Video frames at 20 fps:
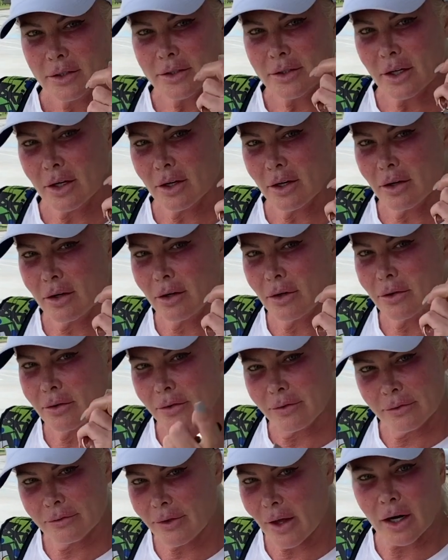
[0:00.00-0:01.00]
So
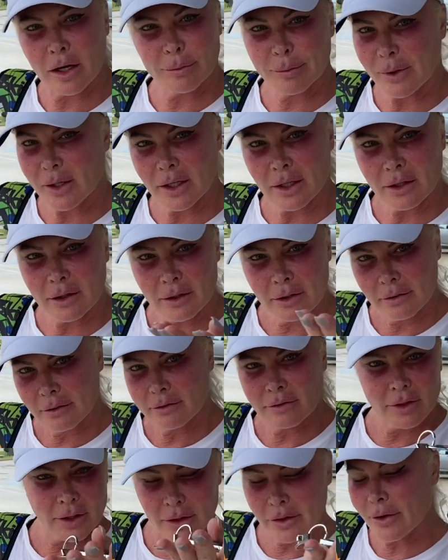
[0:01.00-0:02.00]
that'll be
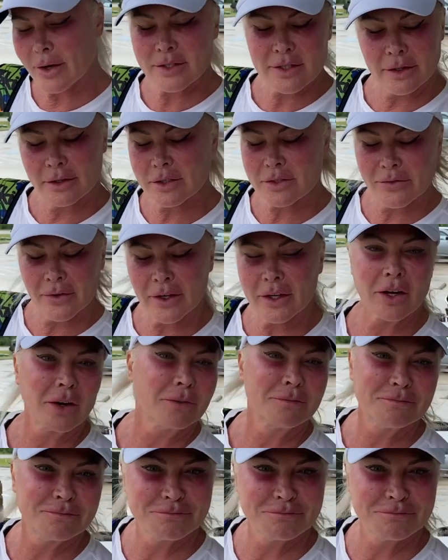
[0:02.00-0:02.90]
in the rest of this video.